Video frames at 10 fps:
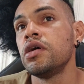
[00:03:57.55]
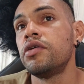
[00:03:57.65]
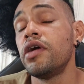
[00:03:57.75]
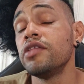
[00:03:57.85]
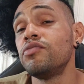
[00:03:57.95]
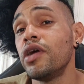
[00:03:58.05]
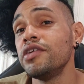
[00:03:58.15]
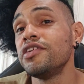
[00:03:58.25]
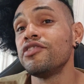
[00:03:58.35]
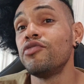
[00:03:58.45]
and
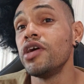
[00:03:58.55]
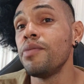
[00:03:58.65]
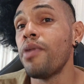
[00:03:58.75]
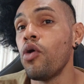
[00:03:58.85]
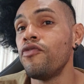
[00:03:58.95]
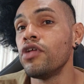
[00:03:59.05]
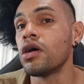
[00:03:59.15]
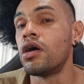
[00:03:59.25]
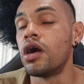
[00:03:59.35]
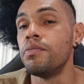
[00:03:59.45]
rice is a really powerful
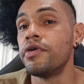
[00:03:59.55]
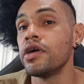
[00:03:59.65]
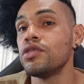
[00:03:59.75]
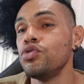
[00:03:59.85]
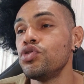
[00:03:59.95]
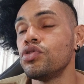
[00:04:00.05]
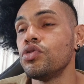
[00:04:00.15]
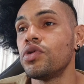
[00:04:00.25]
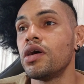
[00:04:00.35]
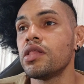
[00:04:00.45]
carb, right? You
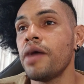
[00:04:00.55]
know that.